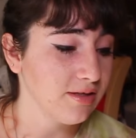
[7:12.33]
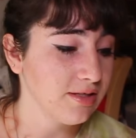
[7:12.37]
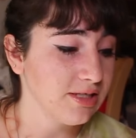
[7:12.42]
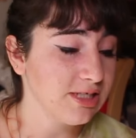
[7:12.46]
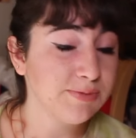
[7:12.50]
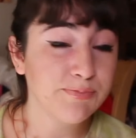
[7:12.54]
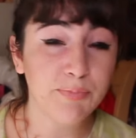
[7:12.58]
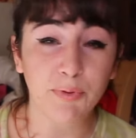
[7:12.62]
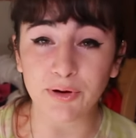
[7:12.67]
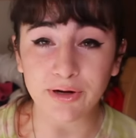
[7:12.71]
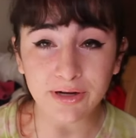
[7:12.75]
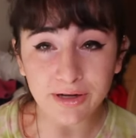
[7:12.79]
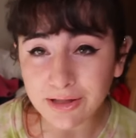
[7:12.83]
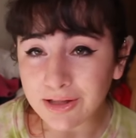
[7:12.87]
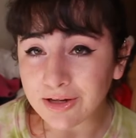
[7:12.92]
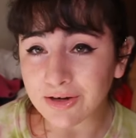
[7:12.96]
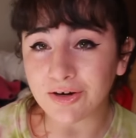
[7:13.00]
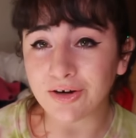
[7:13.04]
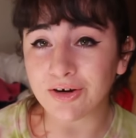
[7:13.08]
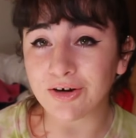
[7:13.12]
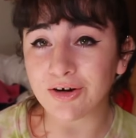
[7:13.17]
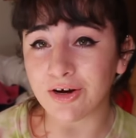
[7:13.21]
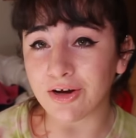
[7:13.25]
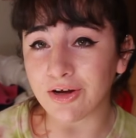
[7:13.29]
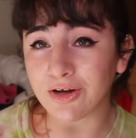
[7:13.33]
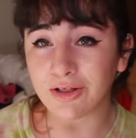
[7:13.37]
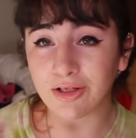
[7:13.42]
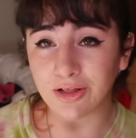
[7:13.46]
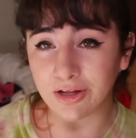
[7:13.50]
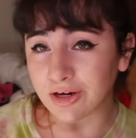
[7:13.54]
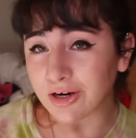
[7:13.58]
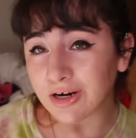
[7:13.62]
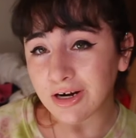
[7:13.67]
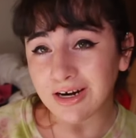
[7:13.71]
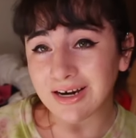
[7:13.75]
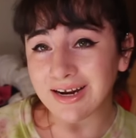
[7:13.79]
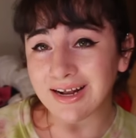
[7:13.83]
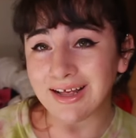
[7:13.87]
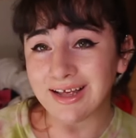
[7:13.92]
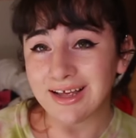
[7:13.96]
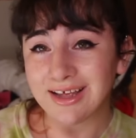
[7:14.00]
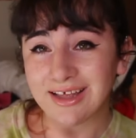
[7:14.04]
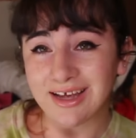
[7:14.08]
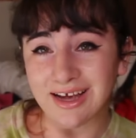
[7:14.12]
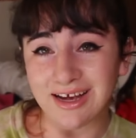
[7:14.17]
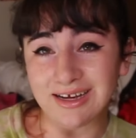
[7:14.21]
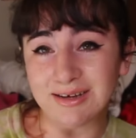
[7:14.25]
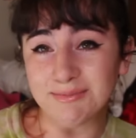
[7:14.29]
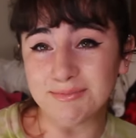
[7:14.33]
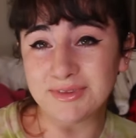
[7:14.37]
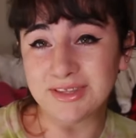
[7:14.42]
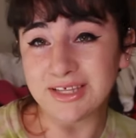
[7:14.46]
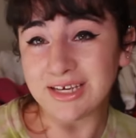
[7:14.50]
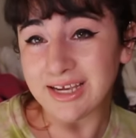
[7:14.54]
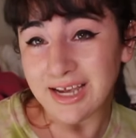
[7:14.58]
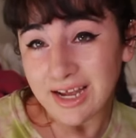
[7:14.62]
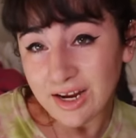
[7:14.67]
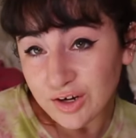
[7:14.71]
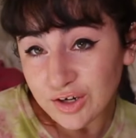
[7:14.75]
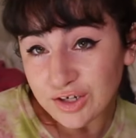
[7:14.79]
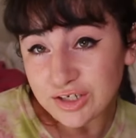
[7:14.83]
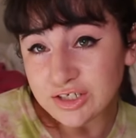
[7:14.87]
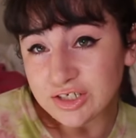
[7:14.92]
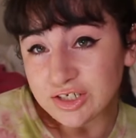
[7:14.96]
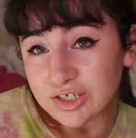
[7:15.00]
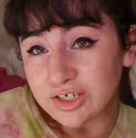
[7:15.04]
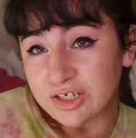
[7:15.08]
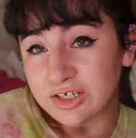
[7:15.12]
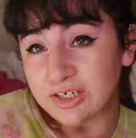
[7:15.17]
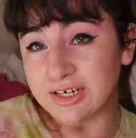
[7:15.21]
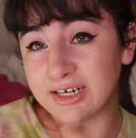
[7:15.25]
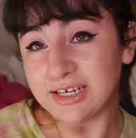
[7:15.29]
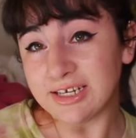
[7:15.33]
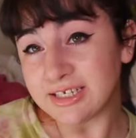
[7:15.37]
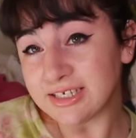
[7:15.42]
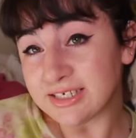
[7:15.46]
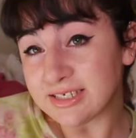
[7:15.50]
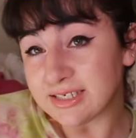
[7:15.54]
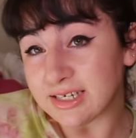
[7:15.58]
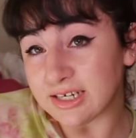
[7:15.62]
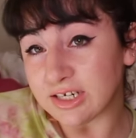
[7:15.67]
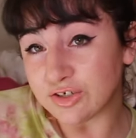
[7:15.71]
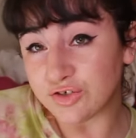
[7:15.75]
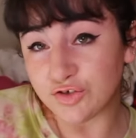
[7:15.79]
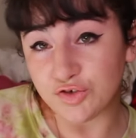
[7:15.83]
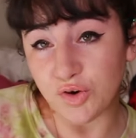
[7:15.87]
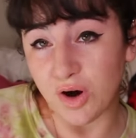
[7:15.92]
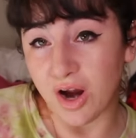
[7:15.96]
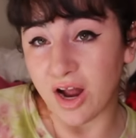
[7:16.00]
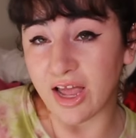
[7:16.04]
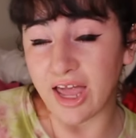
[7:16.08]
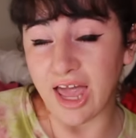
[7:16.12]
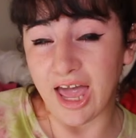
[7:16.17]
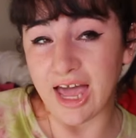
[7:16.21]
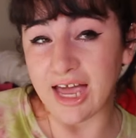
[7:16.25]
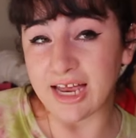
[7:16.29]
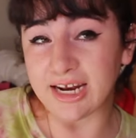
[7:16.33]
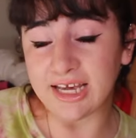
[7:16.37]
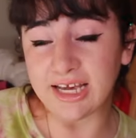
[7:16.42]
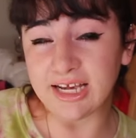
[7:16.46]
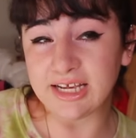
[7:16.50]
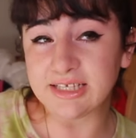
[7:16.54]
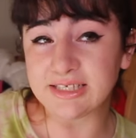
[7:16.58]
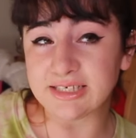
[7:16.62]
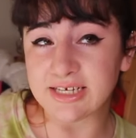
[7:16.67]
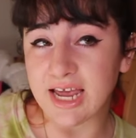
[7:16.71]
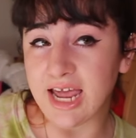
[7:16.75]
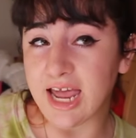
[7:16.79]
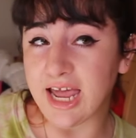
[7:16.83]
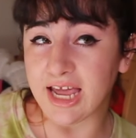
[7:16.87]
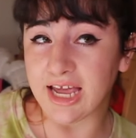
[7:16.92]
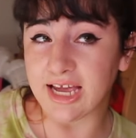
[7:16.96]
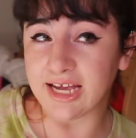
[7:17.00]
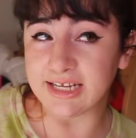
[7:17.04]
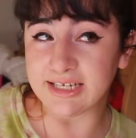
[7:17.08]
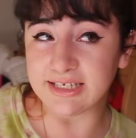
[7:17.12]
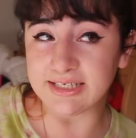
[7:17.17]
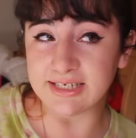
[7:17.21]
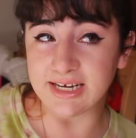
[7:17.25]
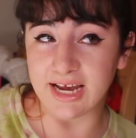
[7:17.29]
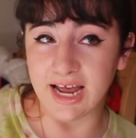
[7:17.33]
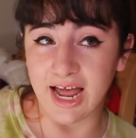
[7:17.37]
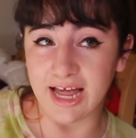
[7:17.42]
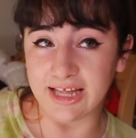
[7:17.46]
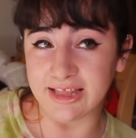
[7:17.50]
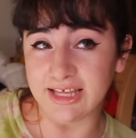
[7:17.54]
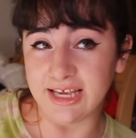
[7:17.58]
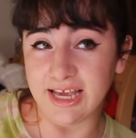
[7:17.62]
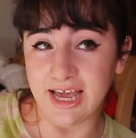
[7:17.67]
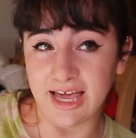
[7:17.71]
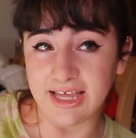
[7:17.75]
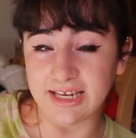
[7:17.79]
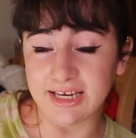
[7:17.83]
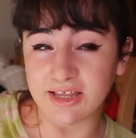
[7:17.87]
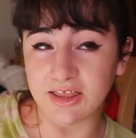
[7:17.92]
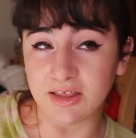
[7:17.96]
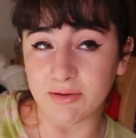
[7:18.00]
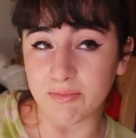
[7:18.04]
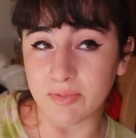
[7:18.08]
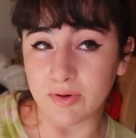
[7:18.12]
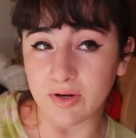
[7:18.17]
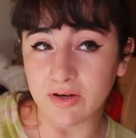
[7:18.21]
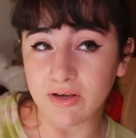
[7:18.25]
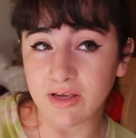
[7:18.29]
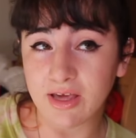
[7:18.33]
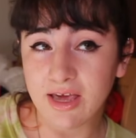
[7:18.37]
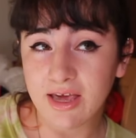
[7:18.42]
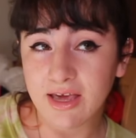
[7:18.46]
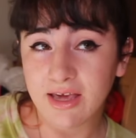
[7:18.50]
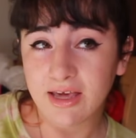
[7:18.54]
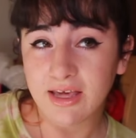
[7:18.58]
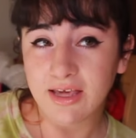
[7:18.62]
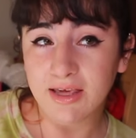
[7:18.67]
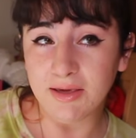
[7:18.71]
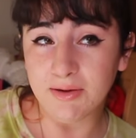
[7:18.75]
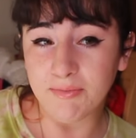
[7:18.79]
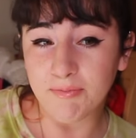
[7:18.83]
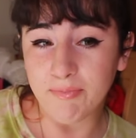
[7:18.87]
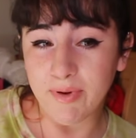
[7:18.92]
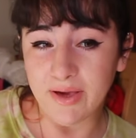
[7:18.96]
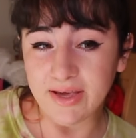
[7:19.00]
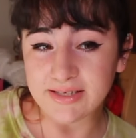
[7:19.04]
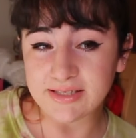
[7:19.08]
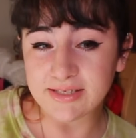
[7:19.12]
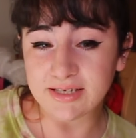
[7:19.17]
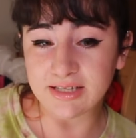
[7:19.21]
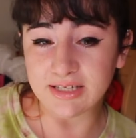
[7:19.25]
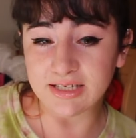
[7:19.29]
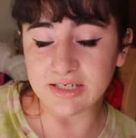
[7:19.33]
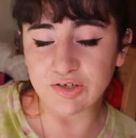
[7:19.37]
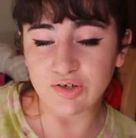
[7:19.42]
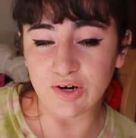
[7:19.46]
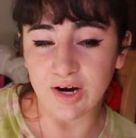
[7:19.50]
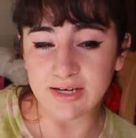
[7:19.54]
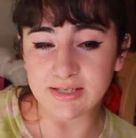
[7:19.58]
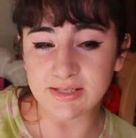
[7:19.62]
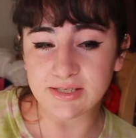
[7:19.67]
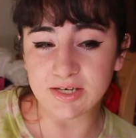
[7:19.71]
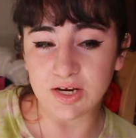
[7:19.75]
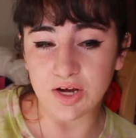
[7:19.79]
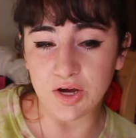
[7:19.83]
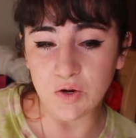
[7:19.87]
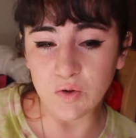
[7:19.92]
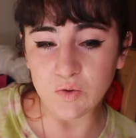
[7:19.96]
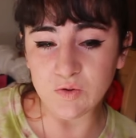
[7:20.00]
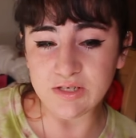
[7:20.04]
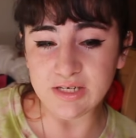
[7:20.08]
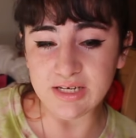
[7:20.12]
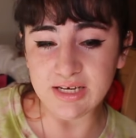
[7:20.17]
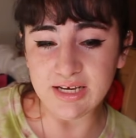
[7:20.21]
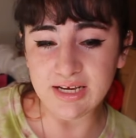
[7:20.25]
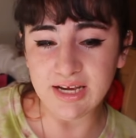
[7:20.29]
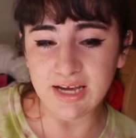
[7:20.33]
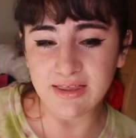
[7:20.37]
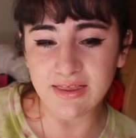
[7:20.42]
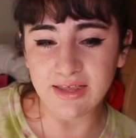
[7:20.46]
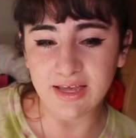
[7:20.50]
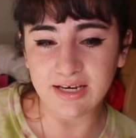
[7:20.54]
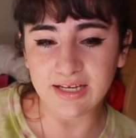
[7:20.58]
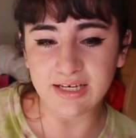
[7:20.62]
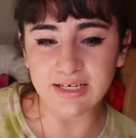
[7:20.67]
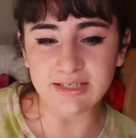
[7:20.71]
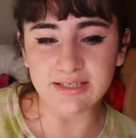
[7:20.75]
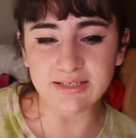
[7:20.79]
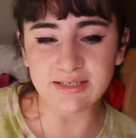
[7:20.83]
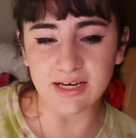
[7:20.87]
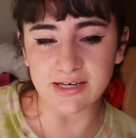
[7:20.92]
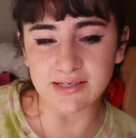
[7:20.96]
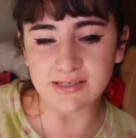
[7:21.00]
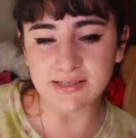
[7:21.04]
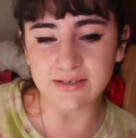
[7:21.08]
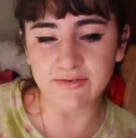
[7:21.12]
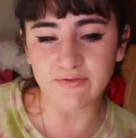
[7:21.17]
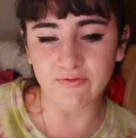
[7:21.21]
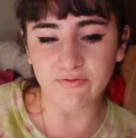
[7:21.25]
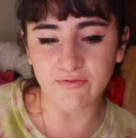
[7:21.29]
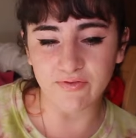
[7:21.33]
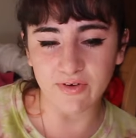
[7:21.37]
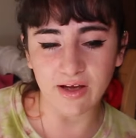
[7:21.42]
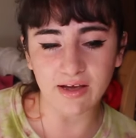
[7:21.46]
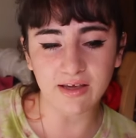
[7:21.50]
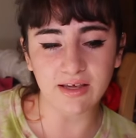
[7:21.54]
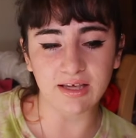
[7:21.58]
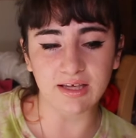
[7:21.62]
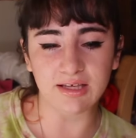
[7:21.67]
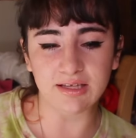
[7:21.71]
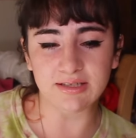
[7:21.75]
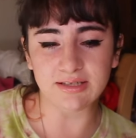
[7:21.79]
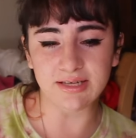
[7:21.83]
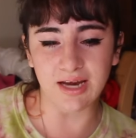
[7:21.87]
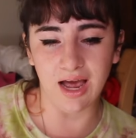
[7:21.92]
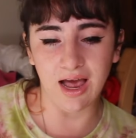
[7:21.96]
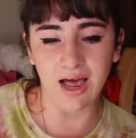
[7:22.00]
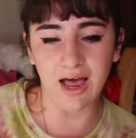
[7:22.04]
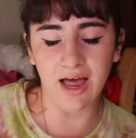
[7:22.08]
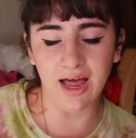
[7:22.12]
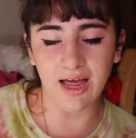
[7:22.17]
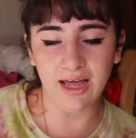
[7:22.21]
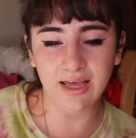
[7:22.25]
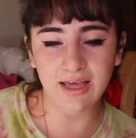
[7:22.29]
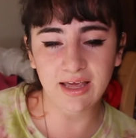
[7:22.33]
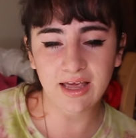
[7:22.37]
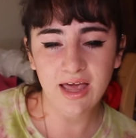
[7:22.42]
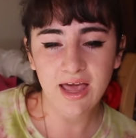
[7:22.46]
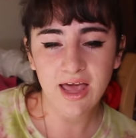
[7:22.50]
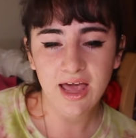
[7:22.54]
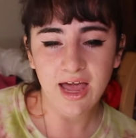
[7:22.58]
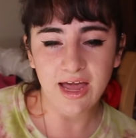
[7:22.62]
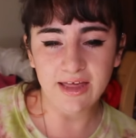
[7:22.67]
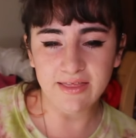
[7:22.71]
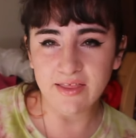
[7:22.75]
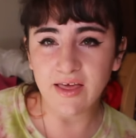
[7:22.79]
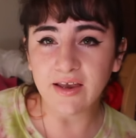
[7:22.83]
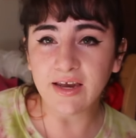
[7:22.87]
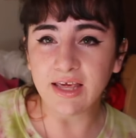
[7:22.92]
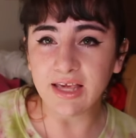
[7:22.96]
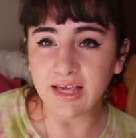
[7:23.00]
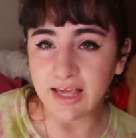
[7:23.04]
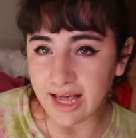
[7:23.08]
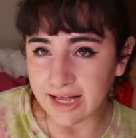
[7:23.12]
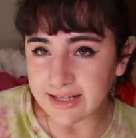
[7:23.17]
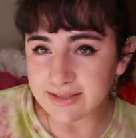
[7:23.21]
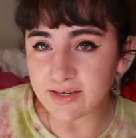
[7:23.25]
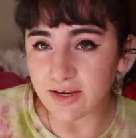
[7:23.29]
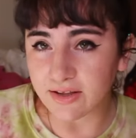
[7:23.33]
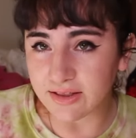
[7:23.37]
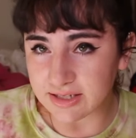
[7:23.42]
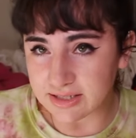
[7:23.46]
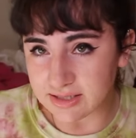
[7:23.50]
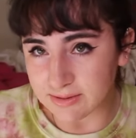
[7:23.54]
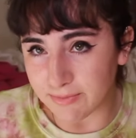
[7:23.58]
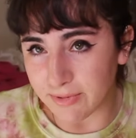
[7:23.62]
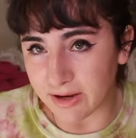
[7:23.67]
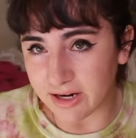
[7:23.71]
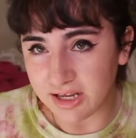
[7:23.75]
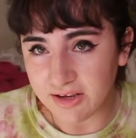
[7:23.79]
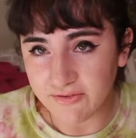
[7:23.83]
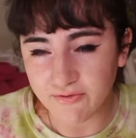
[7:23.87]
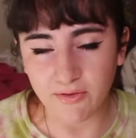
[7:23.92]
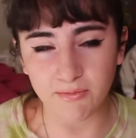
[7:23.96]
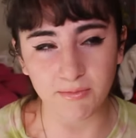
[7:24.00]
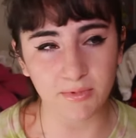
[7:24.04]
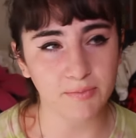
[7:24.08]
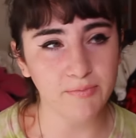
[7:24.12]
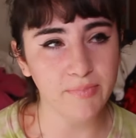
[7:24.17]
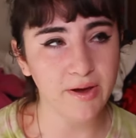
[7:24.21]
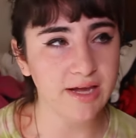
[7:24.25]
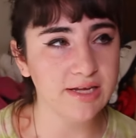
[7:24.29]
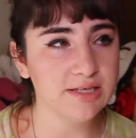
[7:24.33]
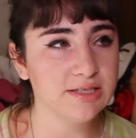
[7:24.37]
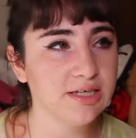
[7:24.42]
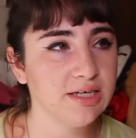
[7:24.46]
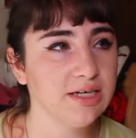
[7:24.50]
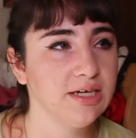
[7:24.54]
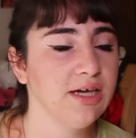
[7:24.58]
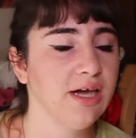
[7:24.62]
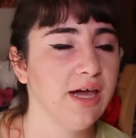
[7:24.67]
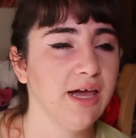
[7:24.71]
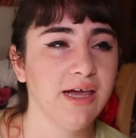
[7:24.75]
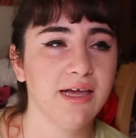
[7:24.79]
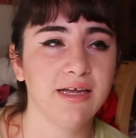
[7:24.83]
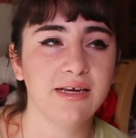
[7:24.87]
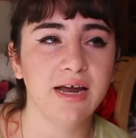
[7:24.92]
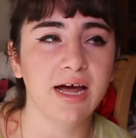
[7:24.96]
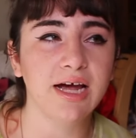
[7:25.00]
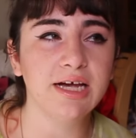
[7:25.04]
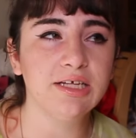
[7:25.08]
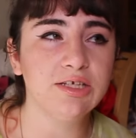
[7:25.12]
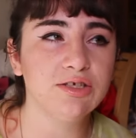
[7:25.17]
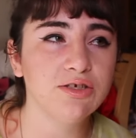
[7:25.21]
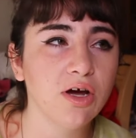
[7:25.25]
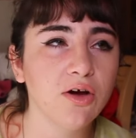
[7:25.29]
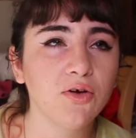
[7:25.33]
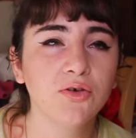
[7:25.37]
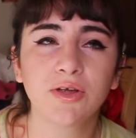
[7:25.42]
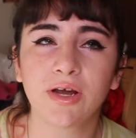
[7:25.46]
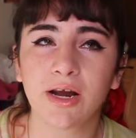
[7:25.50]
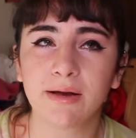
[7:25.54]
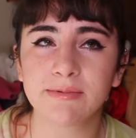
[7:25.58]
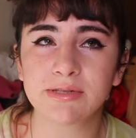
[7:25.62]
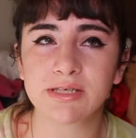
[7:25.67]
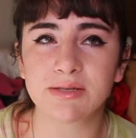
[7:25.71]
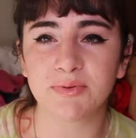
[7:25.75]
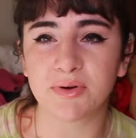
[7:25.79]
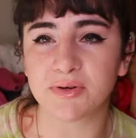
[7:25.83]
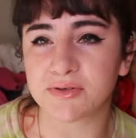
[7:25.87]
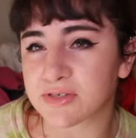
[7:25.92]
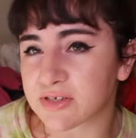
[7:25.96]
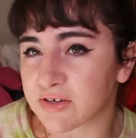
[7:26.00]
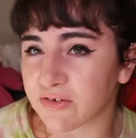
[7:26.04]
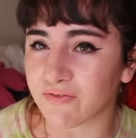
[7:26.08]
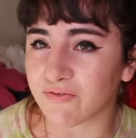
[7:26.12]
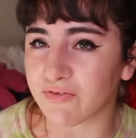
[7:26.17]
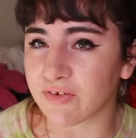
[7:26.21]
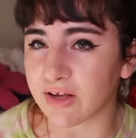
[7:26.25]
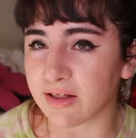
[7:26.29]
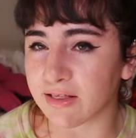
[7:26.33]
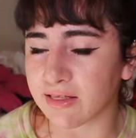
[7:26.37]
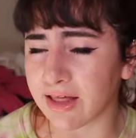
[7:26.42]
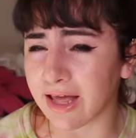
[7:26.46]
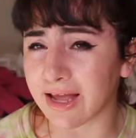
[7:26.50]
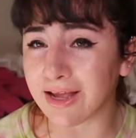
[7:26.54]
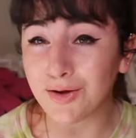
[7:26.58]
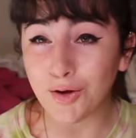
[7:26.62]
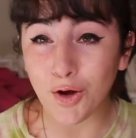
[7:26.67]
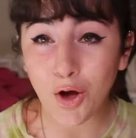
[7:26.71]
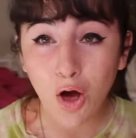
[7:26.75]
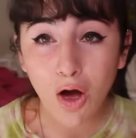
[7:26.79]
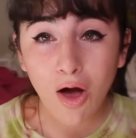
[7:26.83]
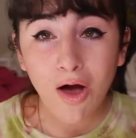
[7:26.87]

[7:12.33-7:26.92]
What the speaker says: Spoiler alert. The character is a drug addict, and at the end of the book, he basically tries to OD, and then he doesn't fucking die, and then he gets all this money from the painting, and I know that I'm supposed to feel like,